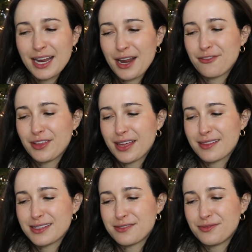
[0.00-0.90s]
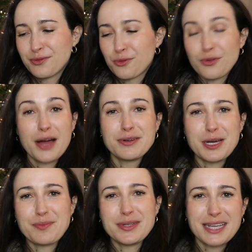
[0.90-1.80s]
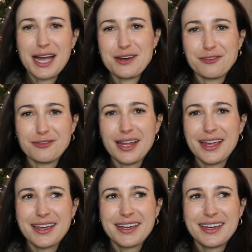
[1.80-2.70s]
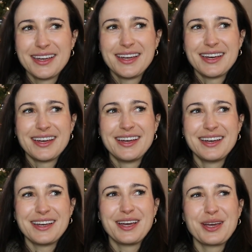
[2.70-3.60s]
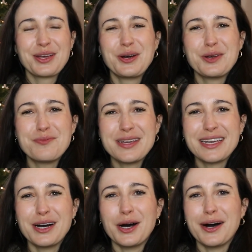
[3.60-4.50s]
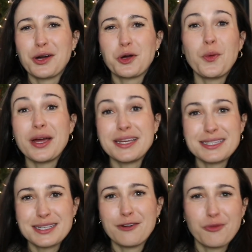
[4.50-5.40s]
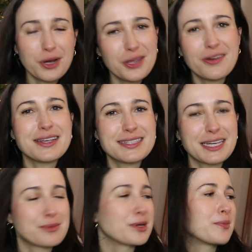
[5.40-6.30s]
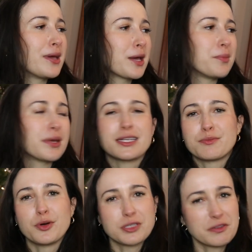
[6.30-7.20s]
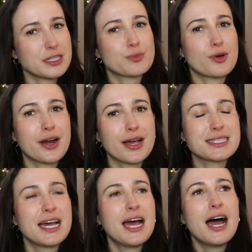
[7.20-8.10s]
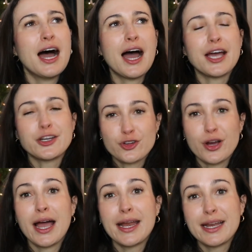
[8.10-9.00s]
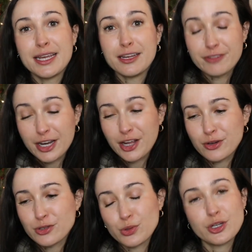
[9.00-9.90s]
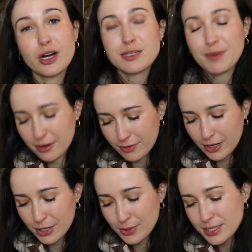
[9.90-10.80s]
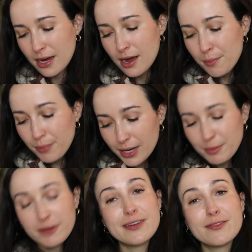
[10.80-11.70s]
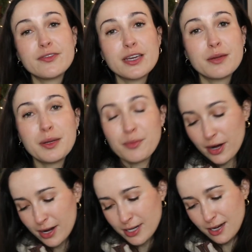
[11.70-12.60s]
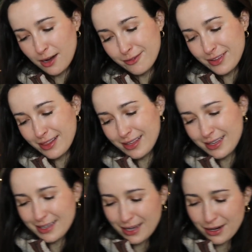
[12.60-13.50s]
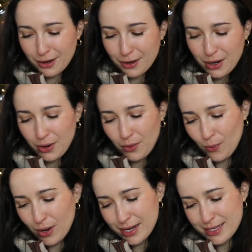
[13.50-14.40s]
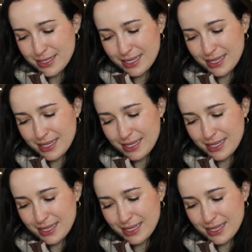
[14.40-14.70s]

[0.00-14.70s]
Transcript: and I feel like this roundup is kind of like, it could be a quiz of what you guys think I'm gonna pick, because most of these products I tried in videos or talked about in videos. But my favorite vegan meat product of the year was